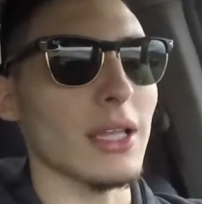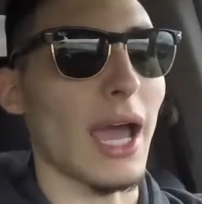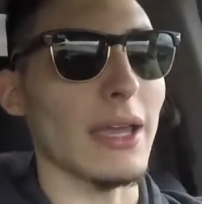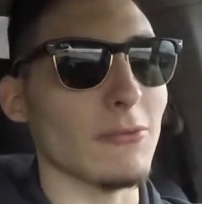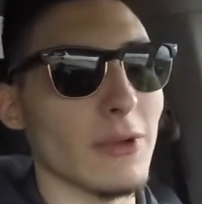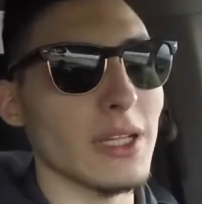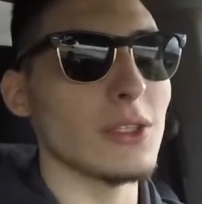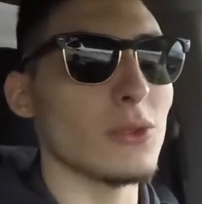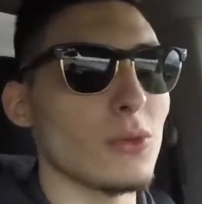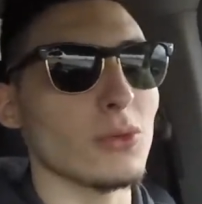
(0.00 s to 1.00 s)
I really
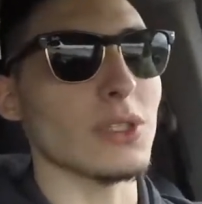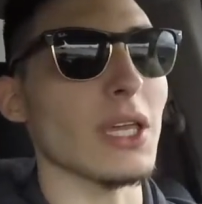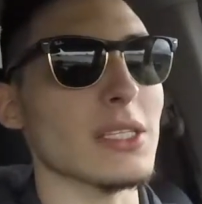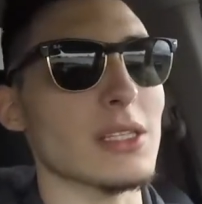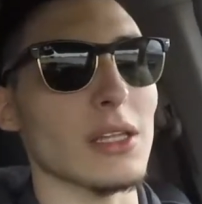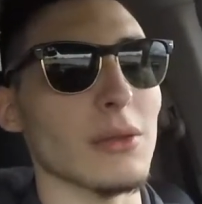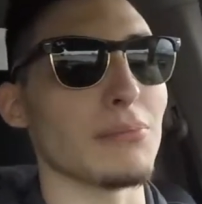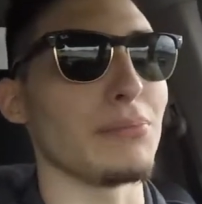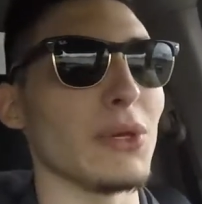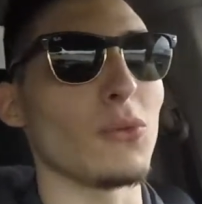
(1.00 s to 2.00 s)
do think it's gonna
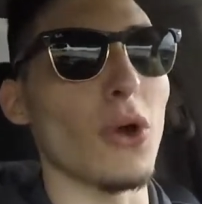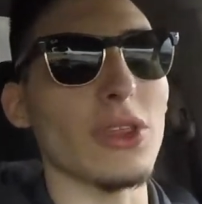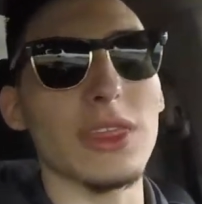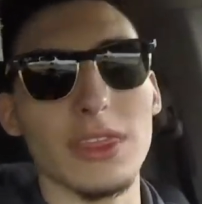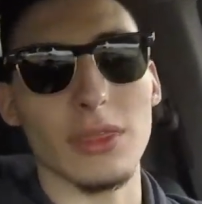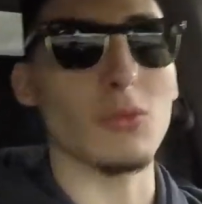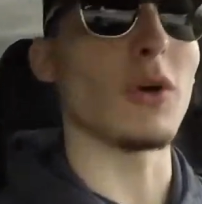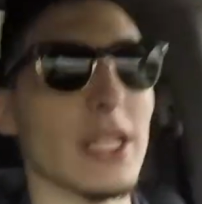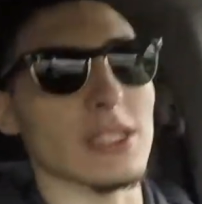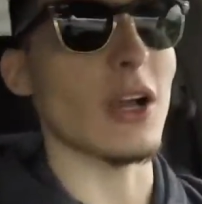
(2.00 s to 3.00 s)
be worth
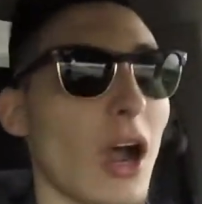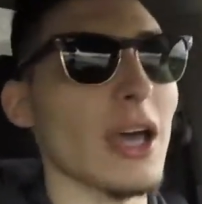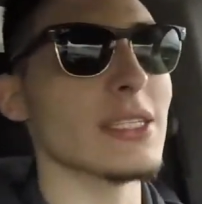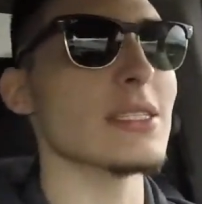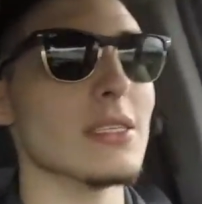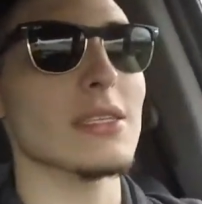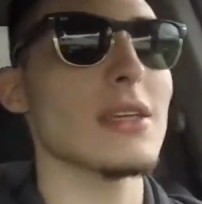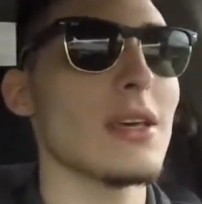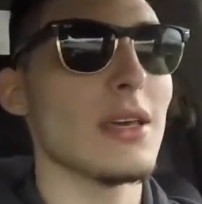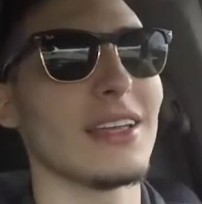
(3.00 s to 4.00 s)
what it costs.
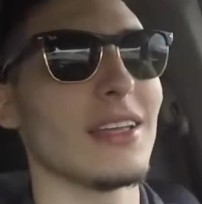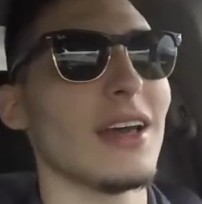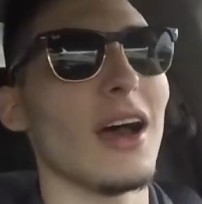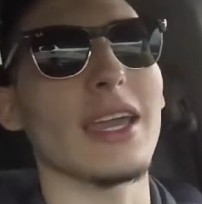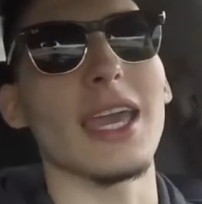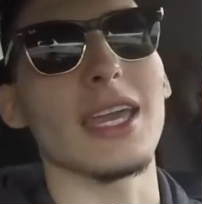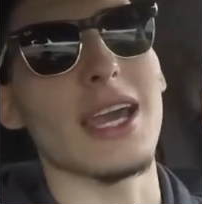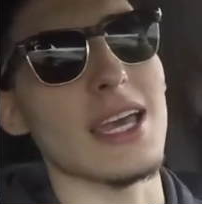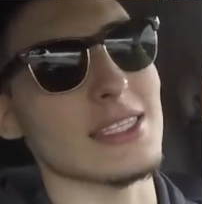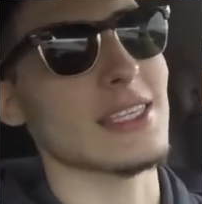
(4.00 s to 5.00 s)
Again,
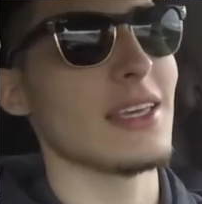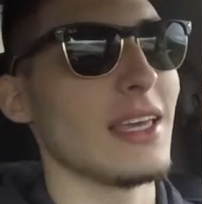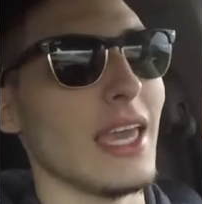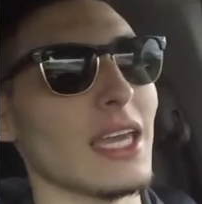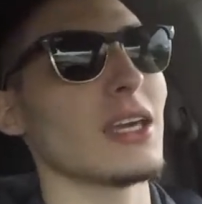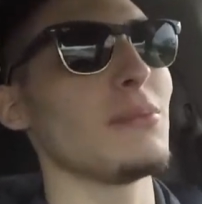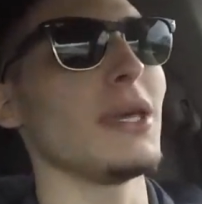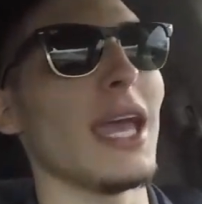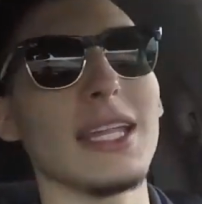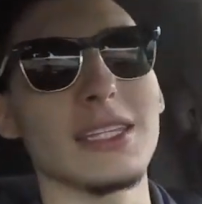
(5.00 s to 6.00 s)
guys, it could be
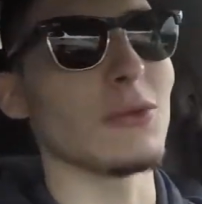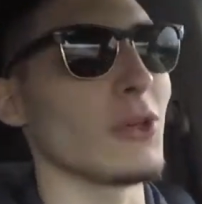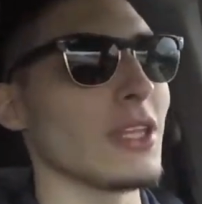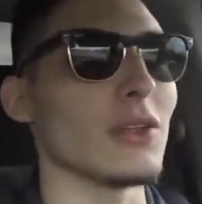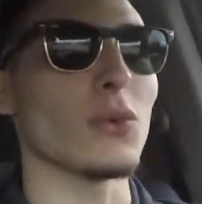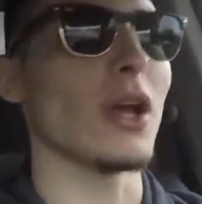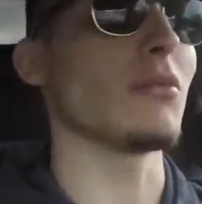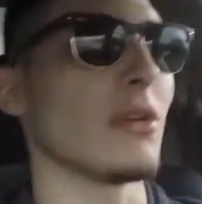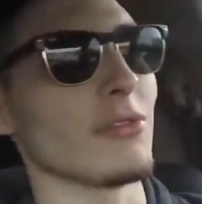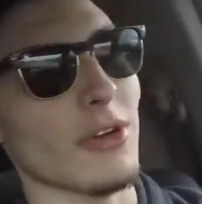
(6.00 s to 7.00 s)
anything within the
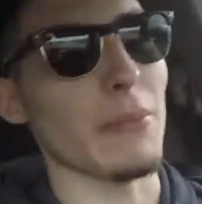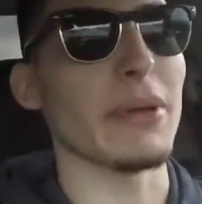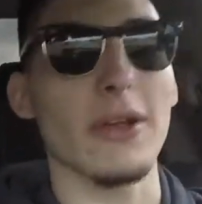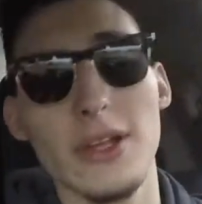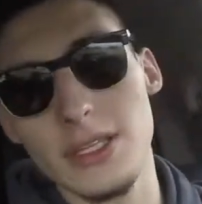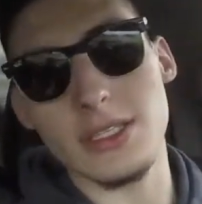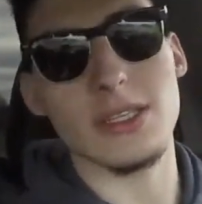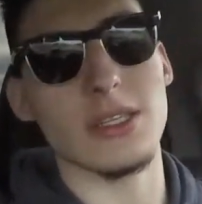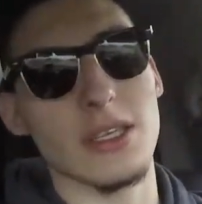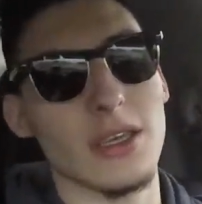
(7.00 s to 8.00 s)
realm of
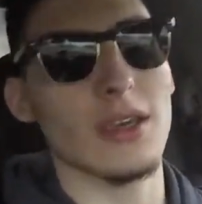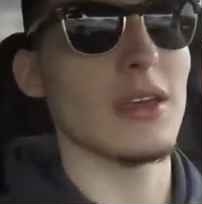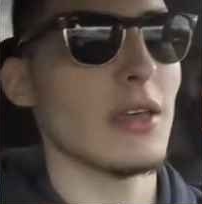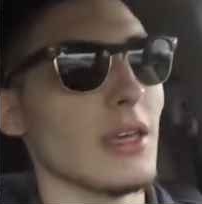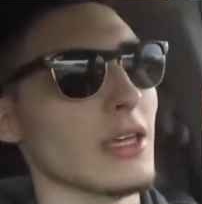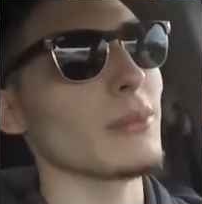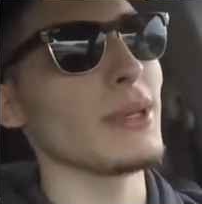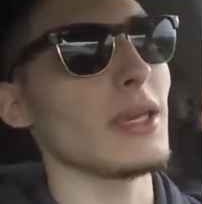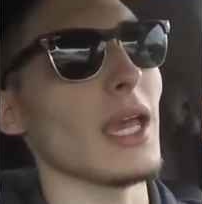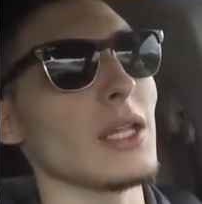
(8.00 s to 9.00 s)
appearance. It could
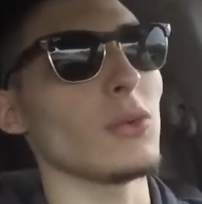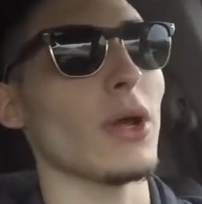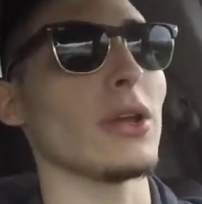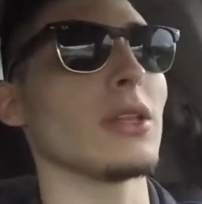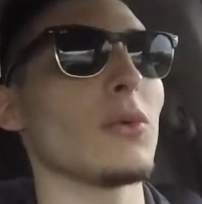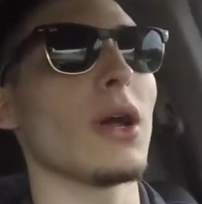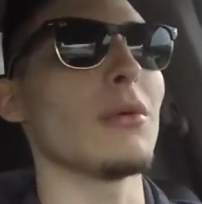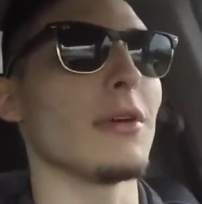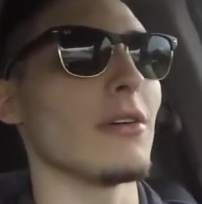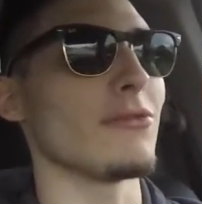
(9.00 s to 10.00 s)
be anywhere in the
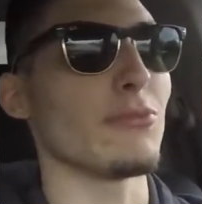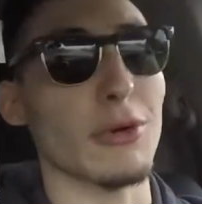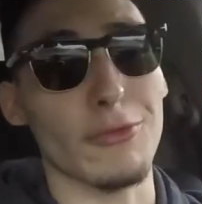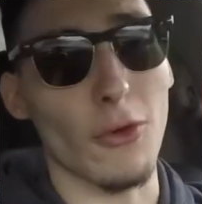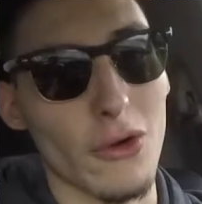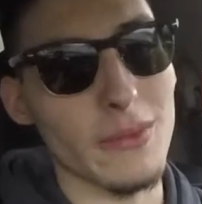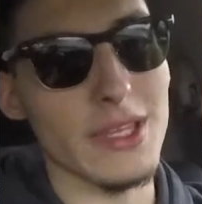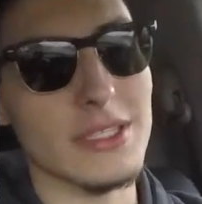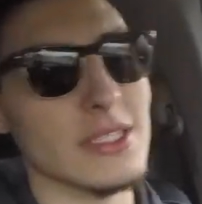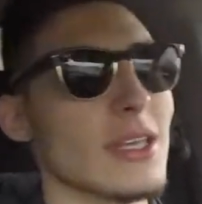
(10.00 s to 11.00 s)
realm of
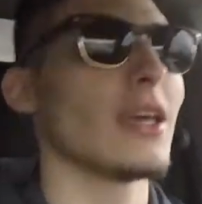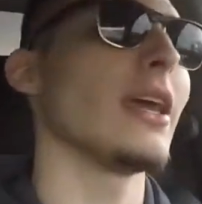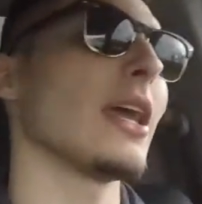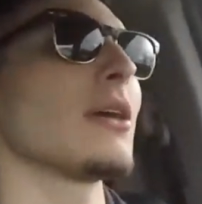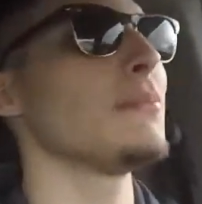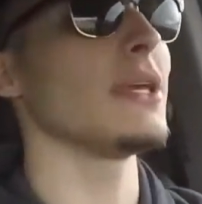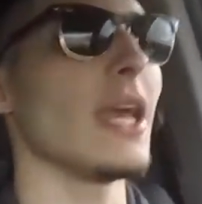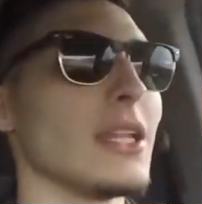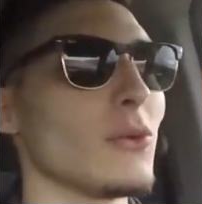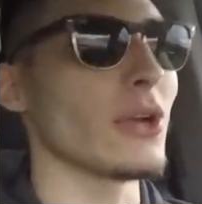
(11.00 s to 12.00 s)
performance. It could be
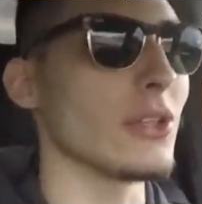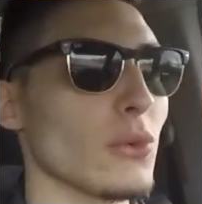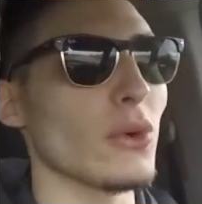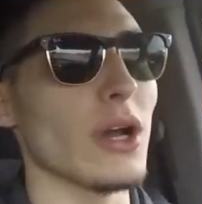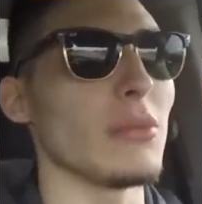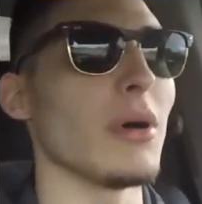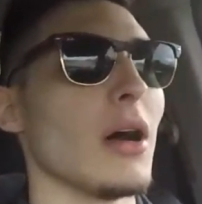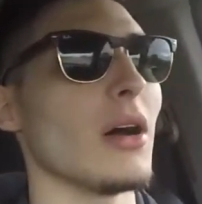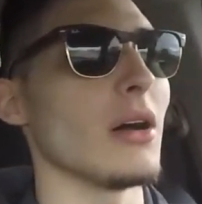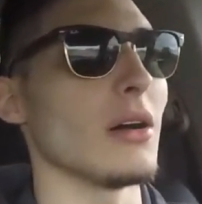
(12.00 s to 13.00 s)
anywhere in the realm
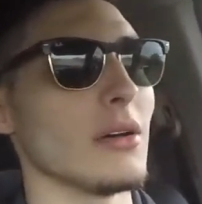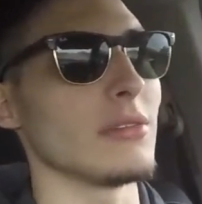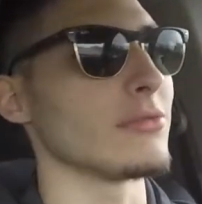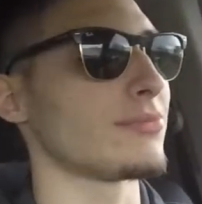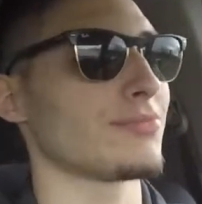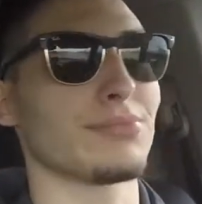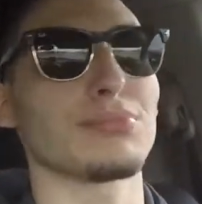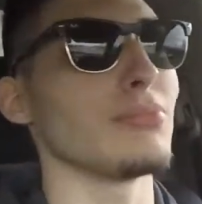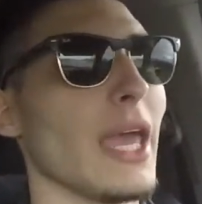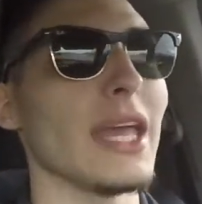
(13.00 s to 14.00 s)

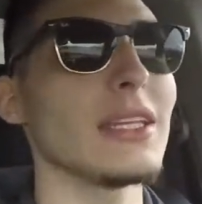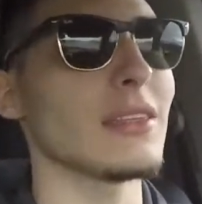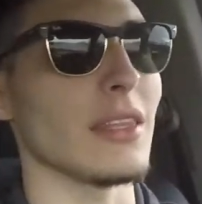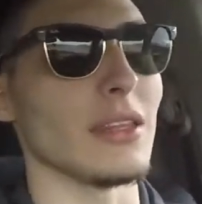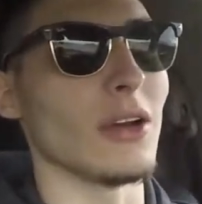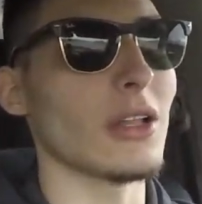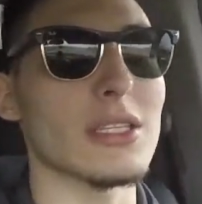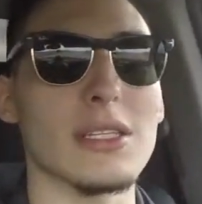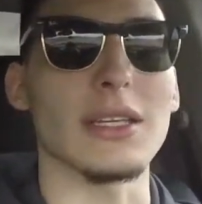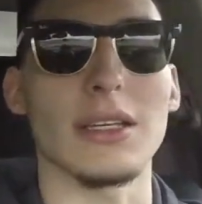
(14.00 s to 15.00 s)
of anything,
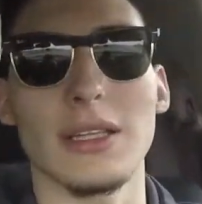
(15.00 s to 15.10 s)
honestly.